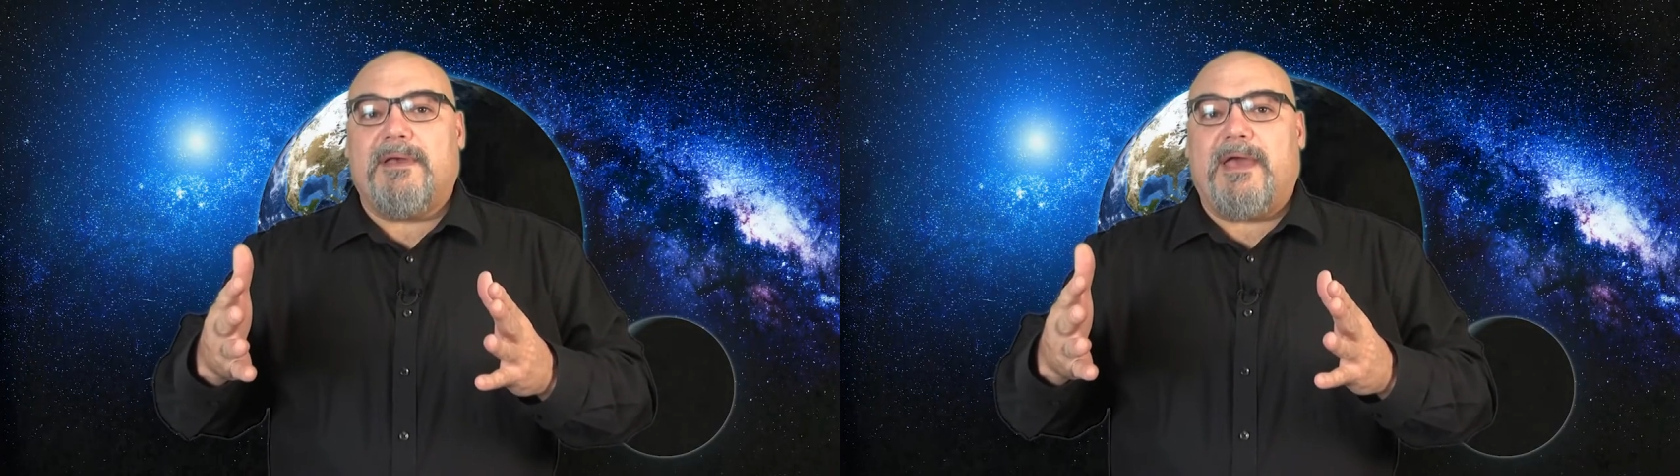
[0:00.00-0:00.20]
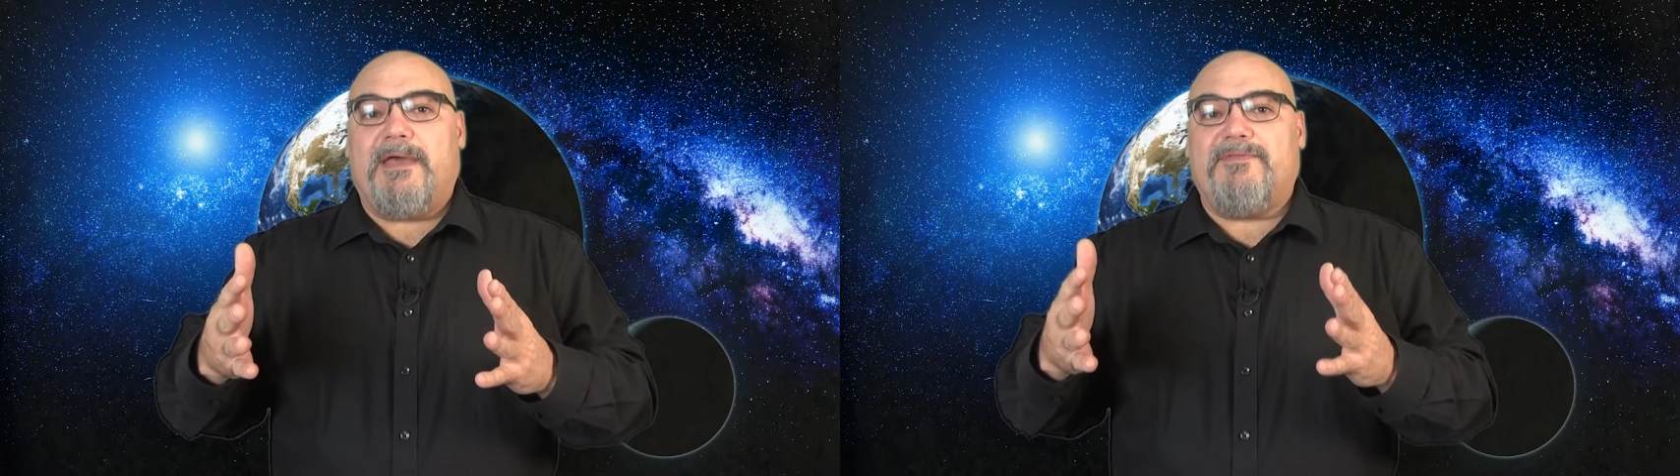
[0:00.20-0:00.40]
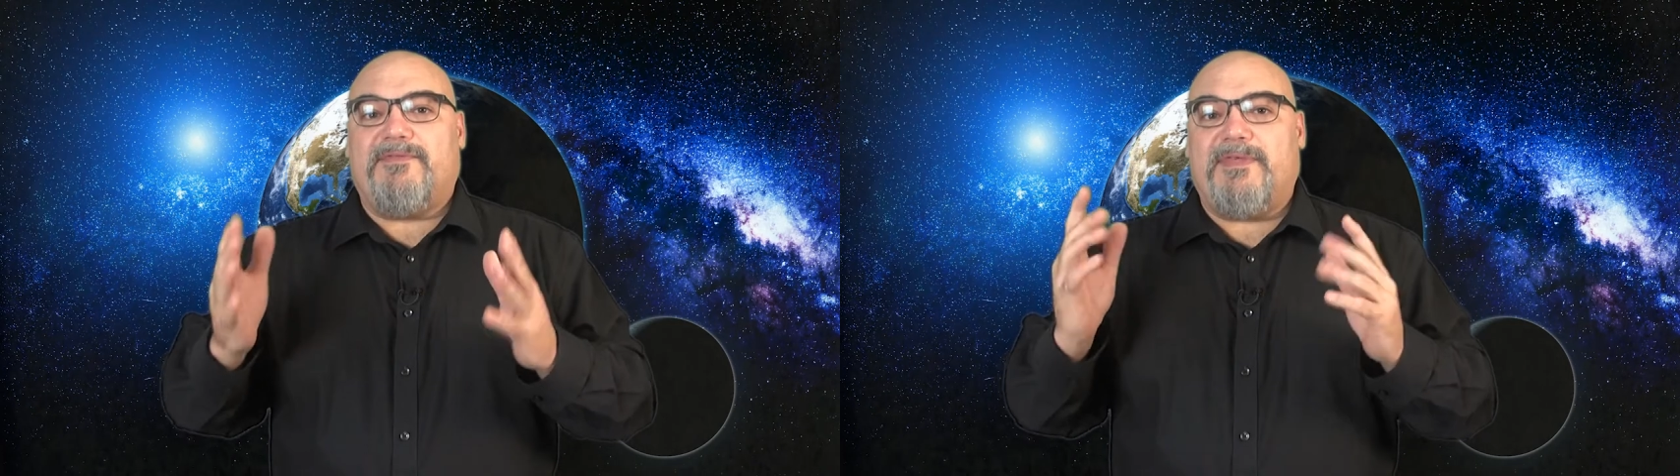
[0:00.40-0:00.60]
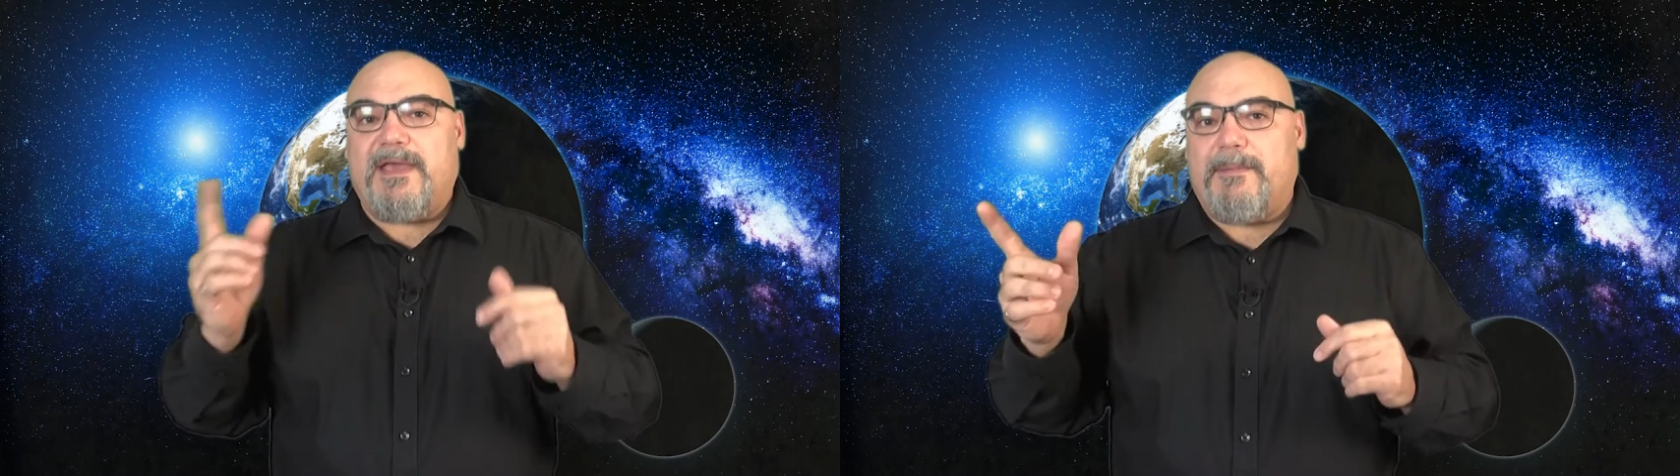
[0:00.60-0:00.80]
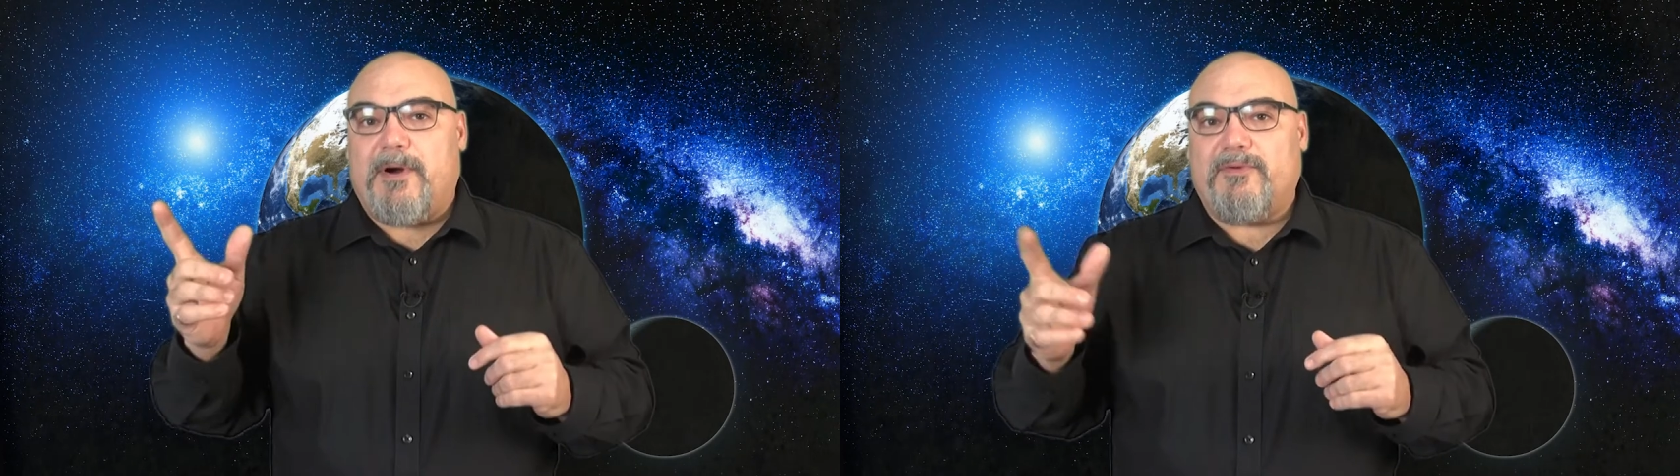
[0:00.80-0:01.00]
And
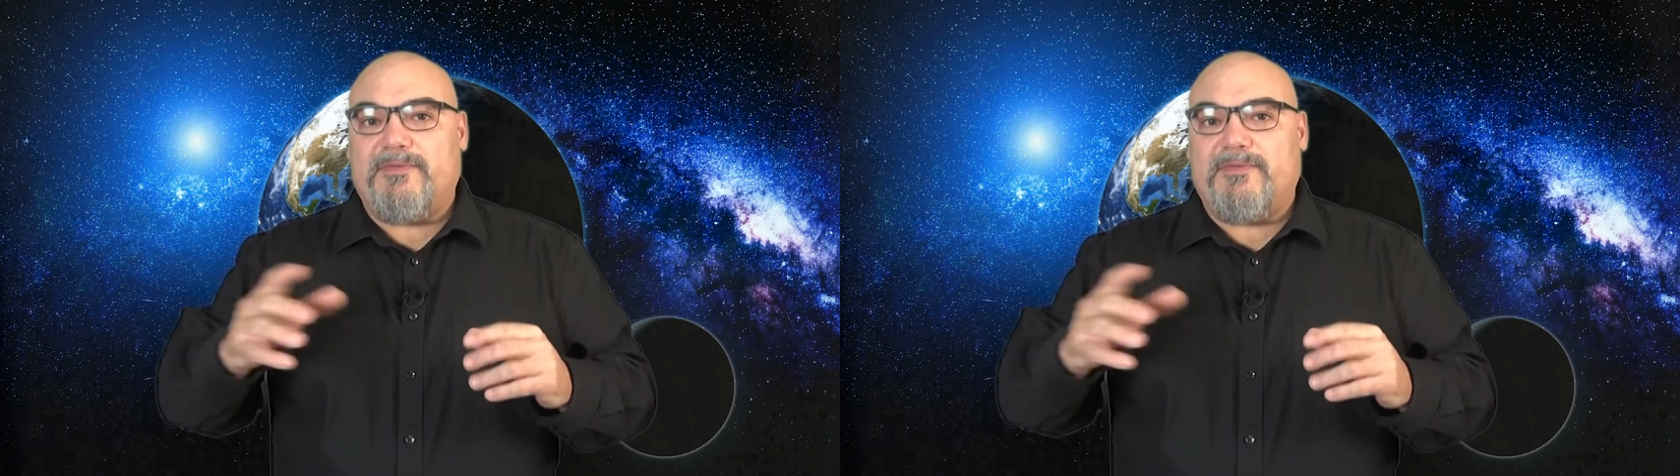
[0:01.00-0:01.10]
think about